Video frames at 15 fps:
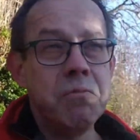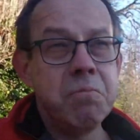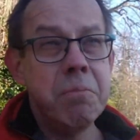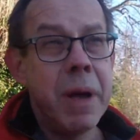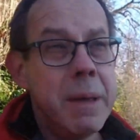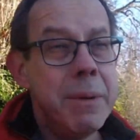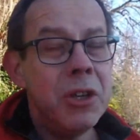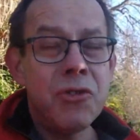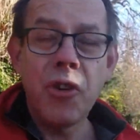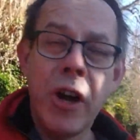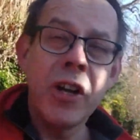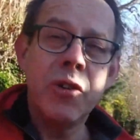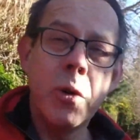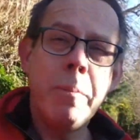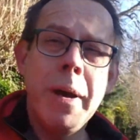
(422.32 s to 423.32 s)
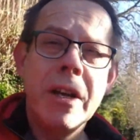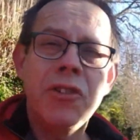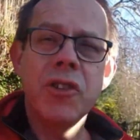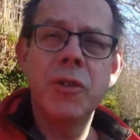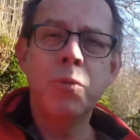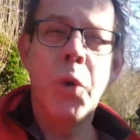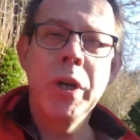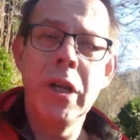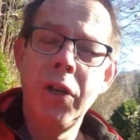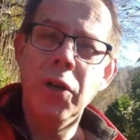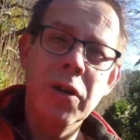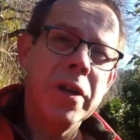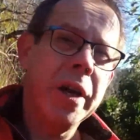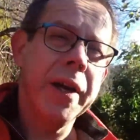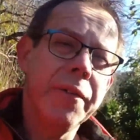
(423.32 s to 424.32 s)
Maybe try to imagine what it
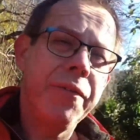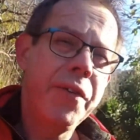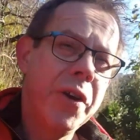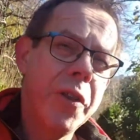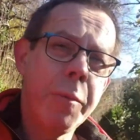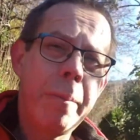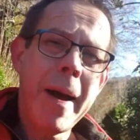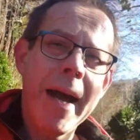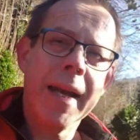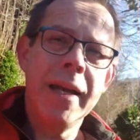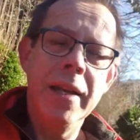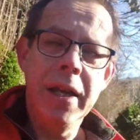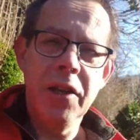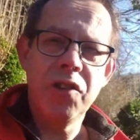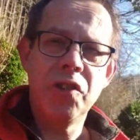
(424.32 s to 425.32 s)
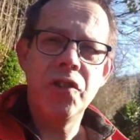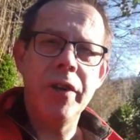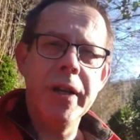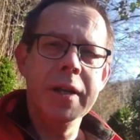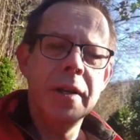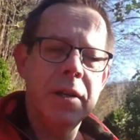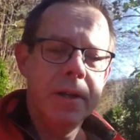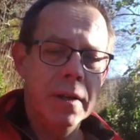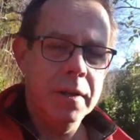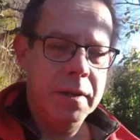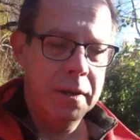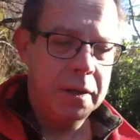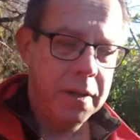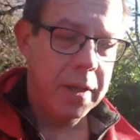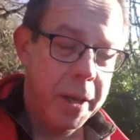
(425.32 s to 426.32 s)
looked like further back in history,
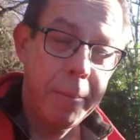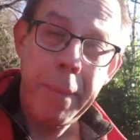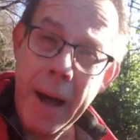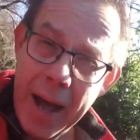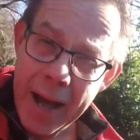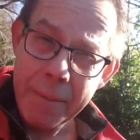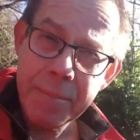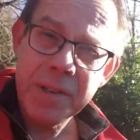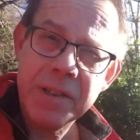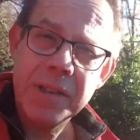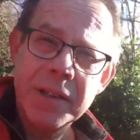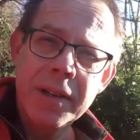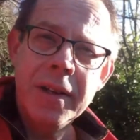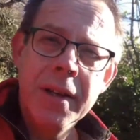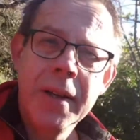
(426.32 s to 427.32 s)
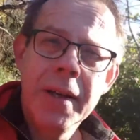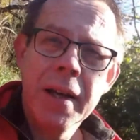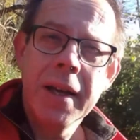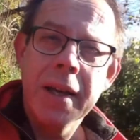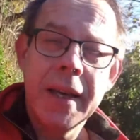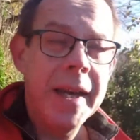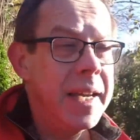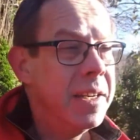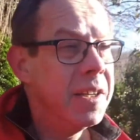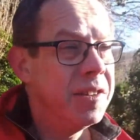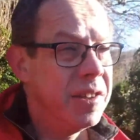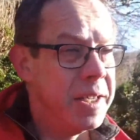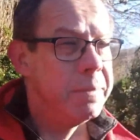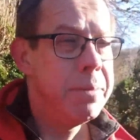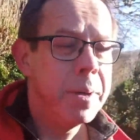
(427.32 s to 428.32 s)
and perhaps gain a
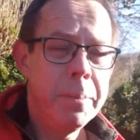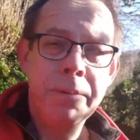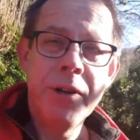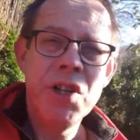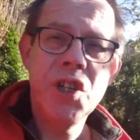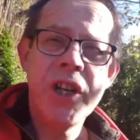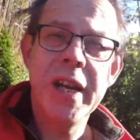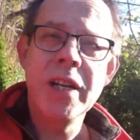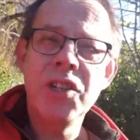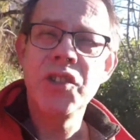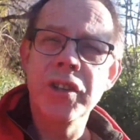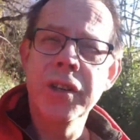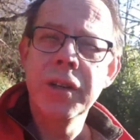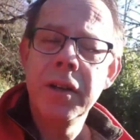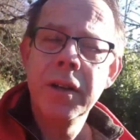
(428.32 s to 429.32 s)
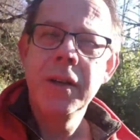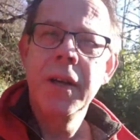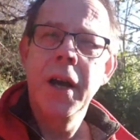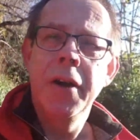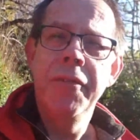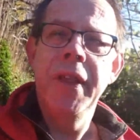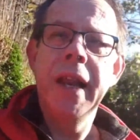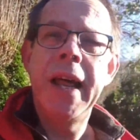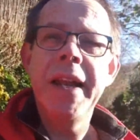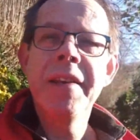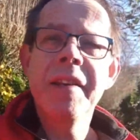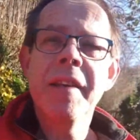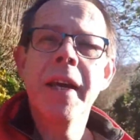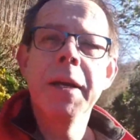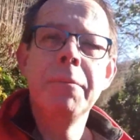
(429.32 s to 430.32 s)
deeper appreciation of the
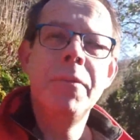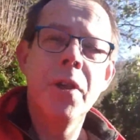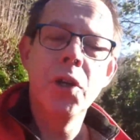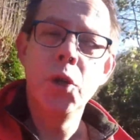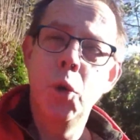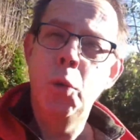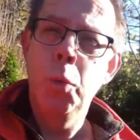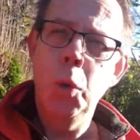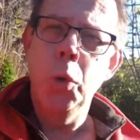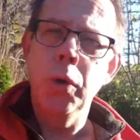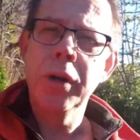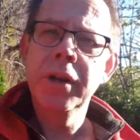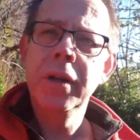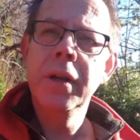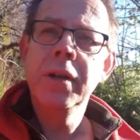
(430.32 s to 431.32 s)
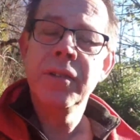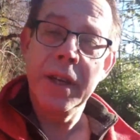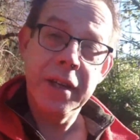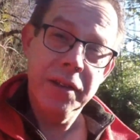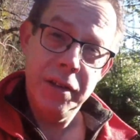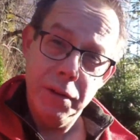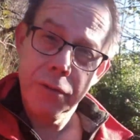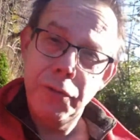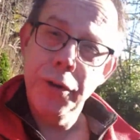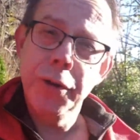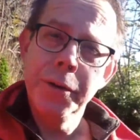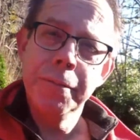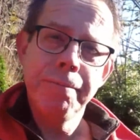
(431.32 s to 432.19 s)
landscape that your walk takes you through.